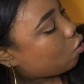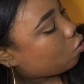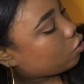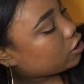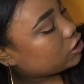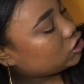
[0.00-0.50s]

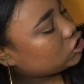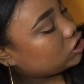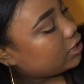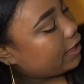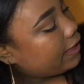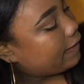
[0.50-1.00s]

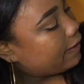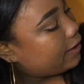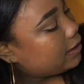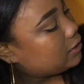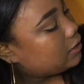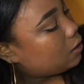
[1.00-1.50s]
orange
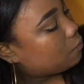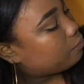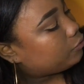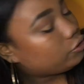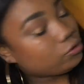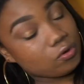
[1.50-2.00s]
and
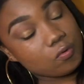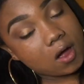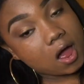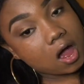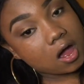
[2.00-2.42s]
blue